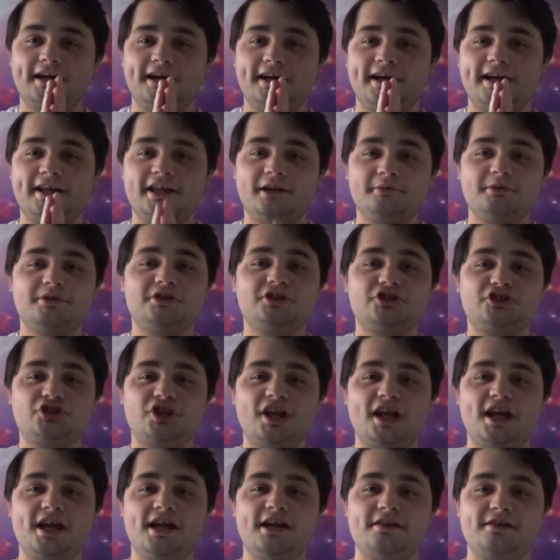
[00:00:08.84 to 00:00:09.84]
and I'm going to
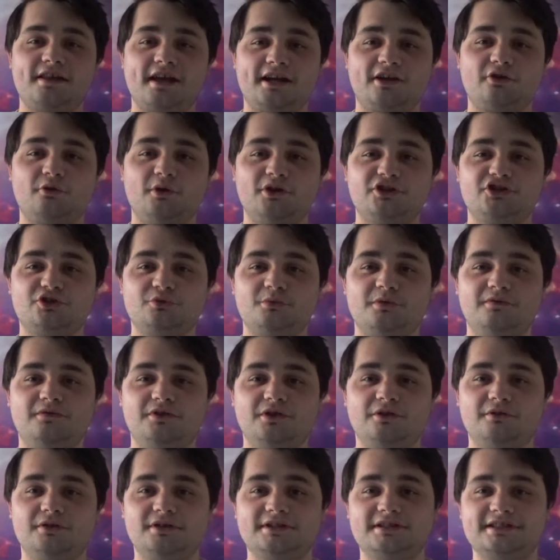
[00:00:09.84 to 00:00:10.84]
share that question with
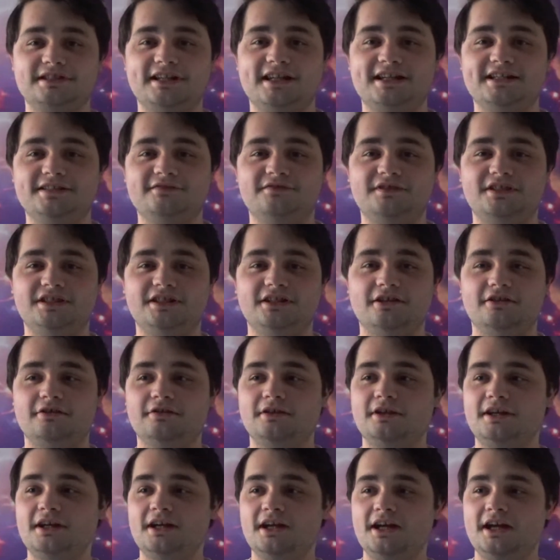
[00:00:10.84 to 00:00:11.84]
you in today's video,
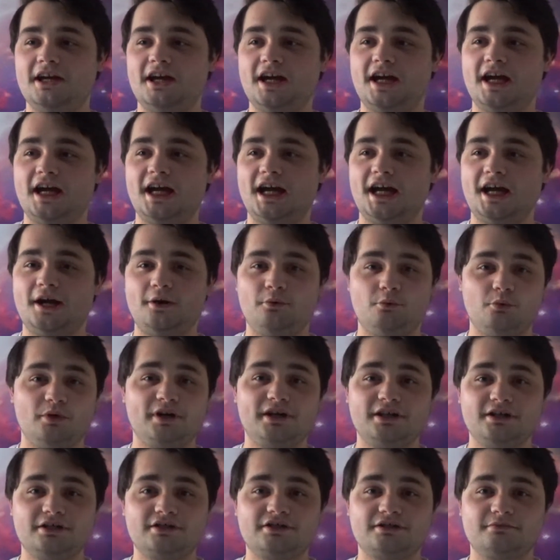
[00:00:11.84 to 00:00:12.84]
and we're
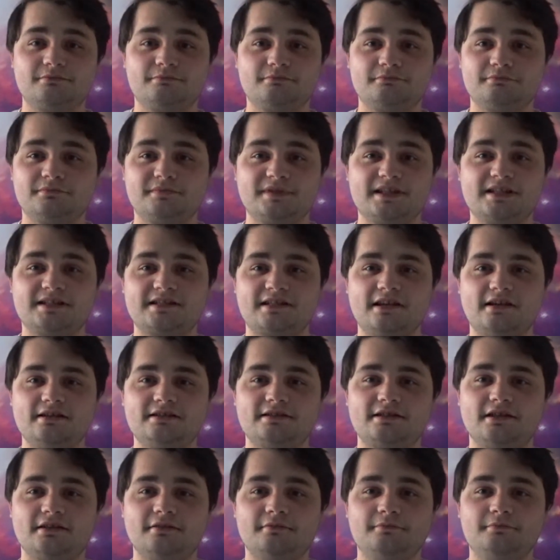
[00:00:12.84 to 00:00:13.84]
going to
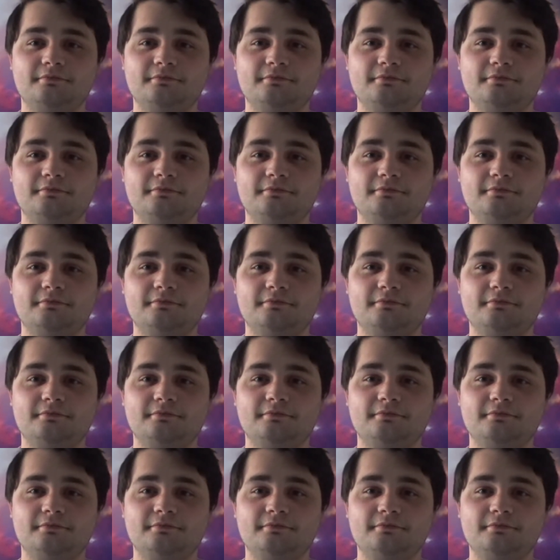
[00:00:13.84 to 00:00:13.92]
discuss it.